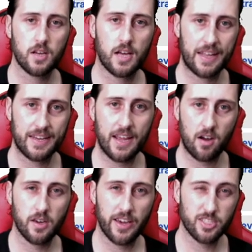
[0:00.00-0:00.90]
and
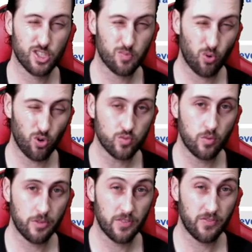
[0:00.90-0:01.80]
now is the sportswoman of the